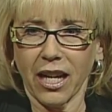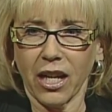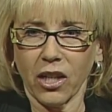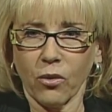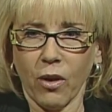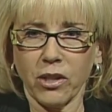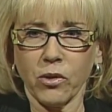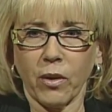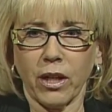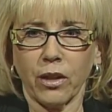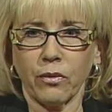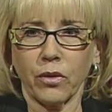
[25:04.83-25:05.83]
uh,
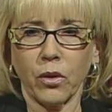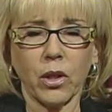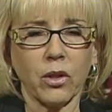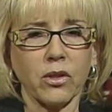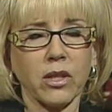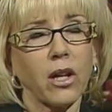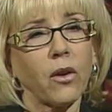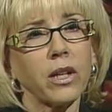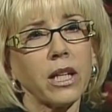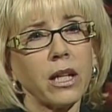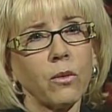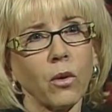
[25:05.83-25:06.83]
graduated a few years ago,
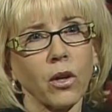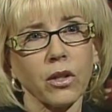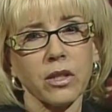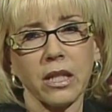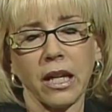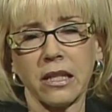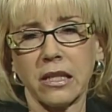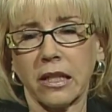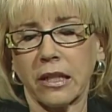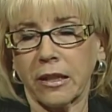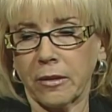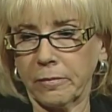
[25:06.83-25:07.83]
and he works as
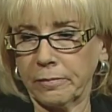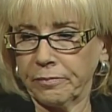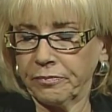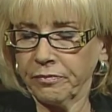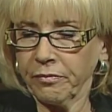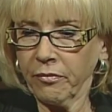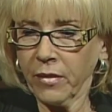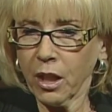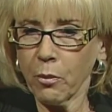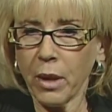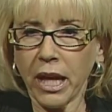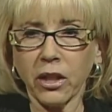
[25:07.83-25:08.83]
a
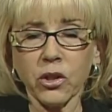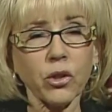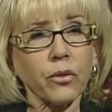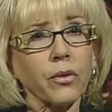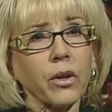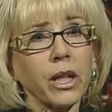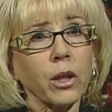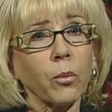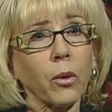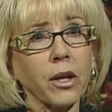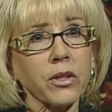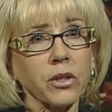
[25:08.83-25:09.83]
manager for
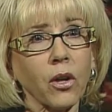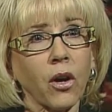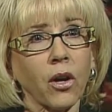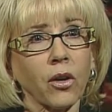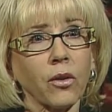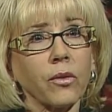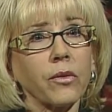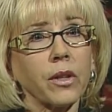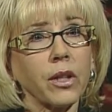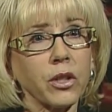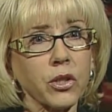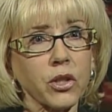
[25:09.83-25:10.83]
Enterprise Car
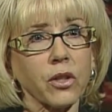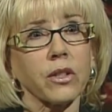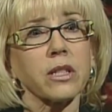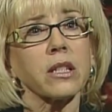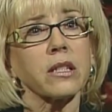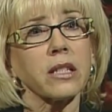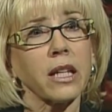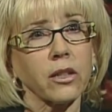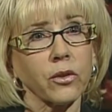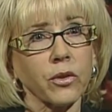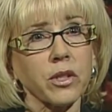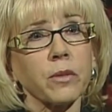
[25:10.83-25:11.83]
Insurance in
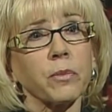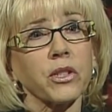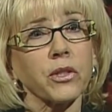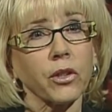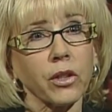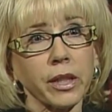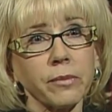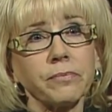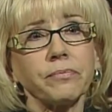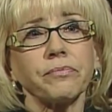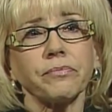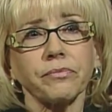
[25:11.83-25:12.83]
St. Louis, Missouri.
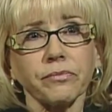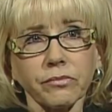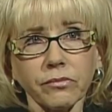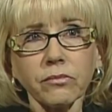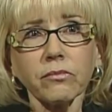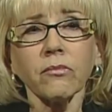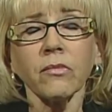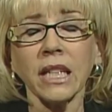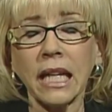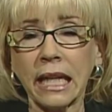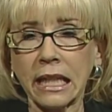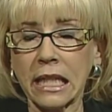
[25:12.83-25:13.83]
Oh, okay.
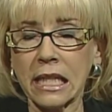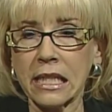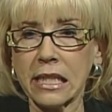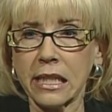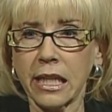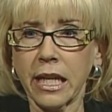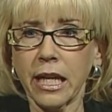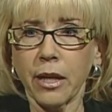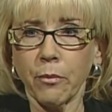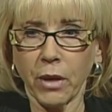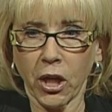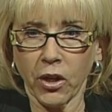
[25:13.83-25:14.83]
And he's
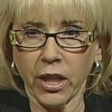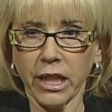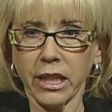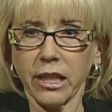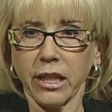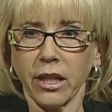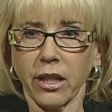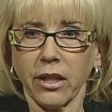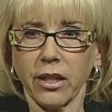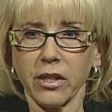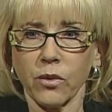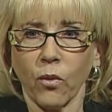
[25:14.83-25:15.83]
married.
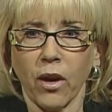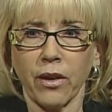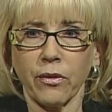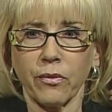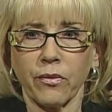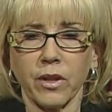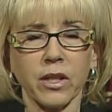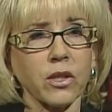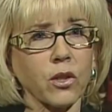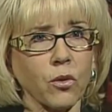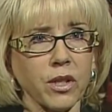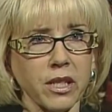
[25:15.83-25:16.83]
Uh, his wife
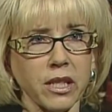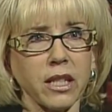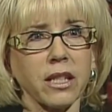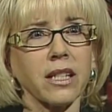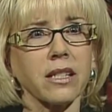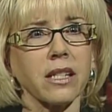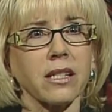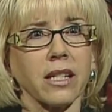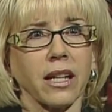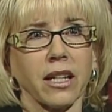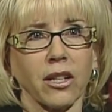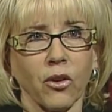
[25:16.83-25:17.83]
is Kristen, is a
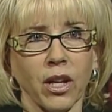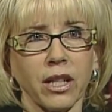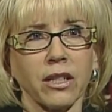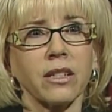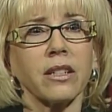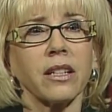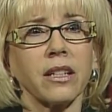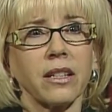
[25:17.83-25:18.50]
second grade